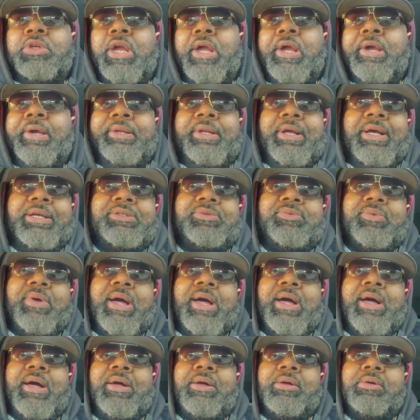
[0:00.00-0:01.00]
And that's
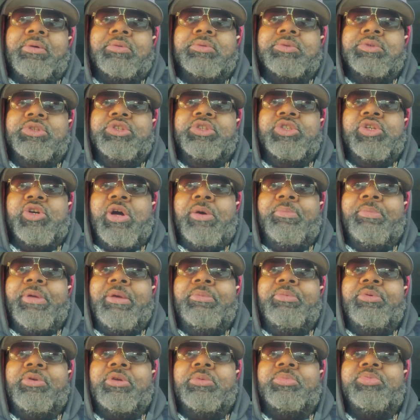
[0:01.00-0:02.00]
why, I'm
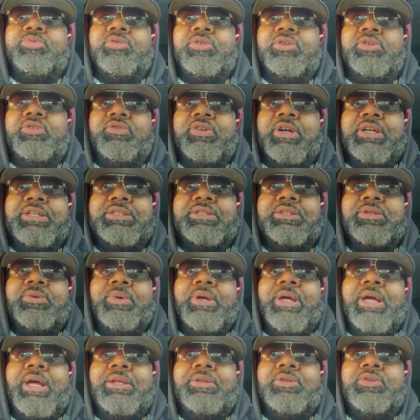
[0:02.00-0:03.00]
able to progress the
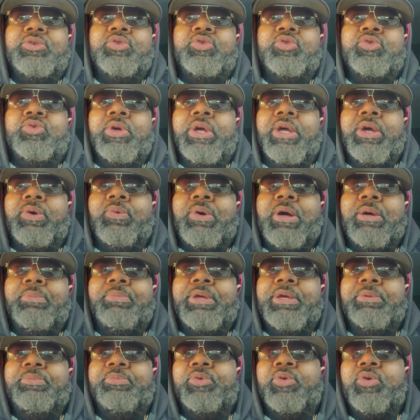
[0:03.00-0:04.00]
way I do, and why
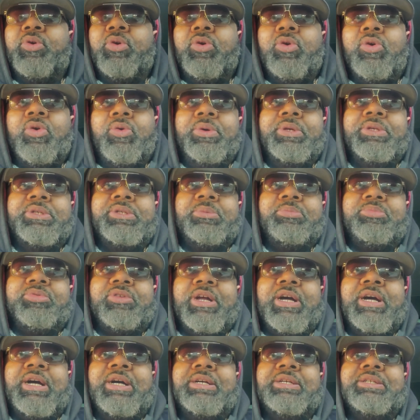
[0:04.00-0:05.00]
people are always
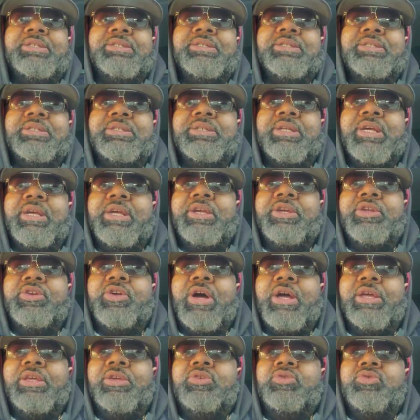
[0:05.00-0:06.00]
surprised. And
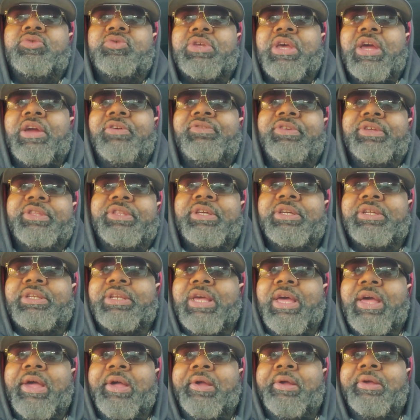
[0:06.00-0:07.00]
I use everything
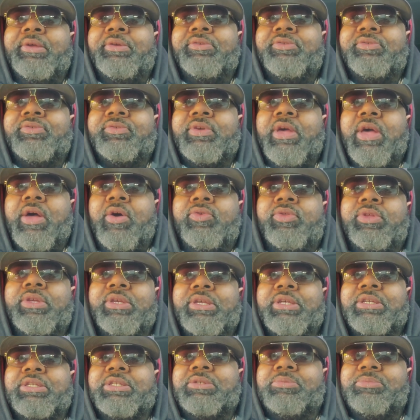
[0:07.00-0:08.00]
that is held
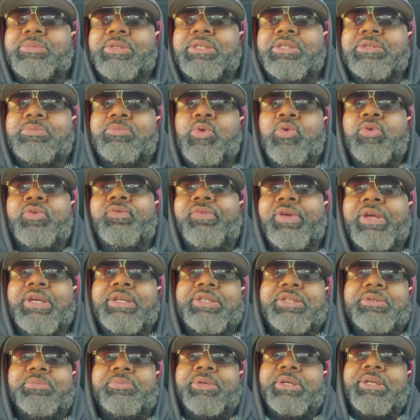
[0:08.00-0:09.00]
against me as
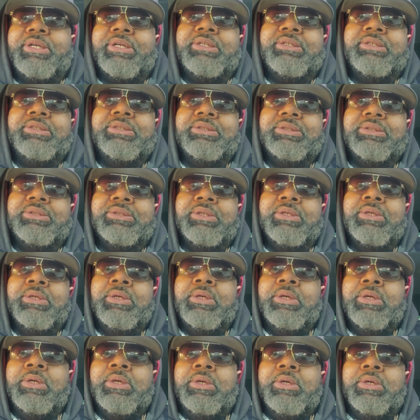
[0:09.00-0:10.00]
motivation, because
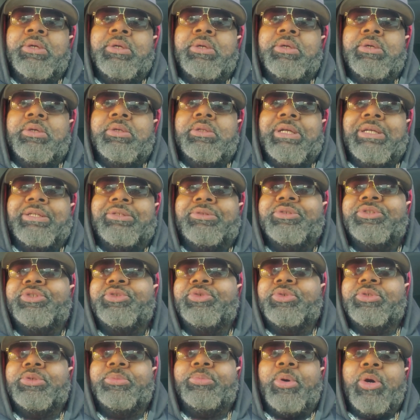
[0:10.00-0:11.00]
that's what
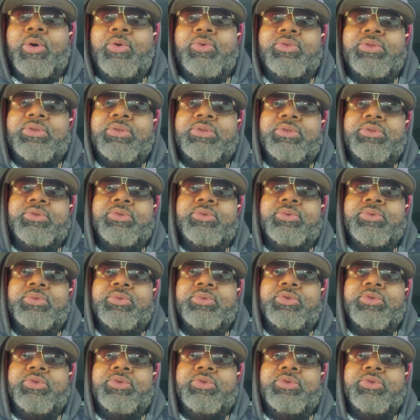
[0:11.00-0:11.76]
you're supposed to do.